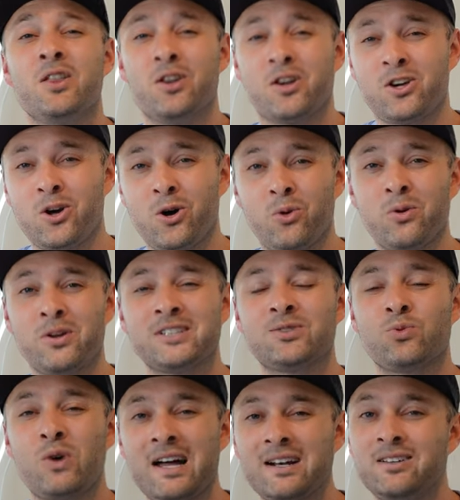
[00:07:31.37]
the
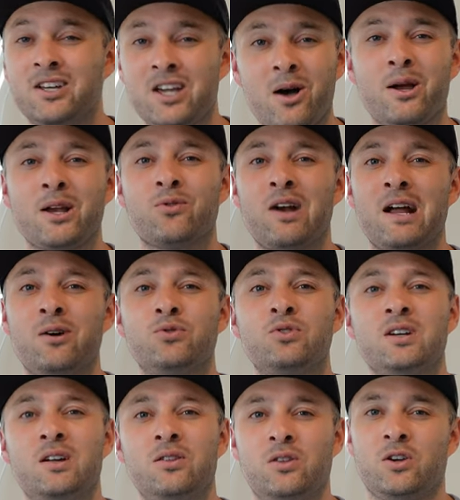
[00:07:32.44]
coolest one going
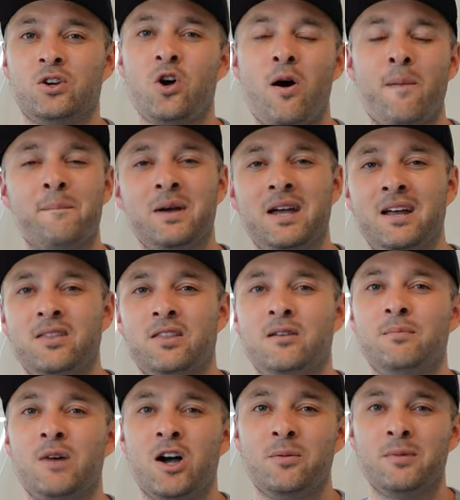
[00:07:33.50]
round in the comp at the
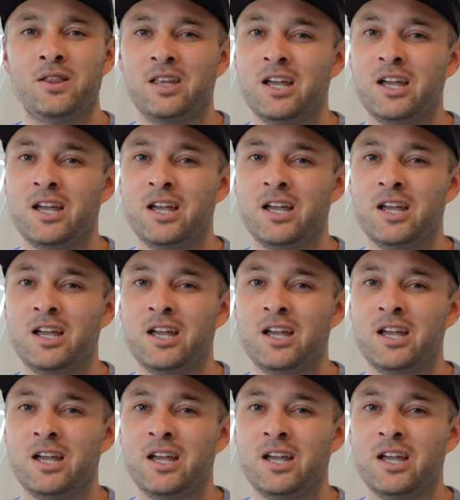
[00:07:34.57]
moment.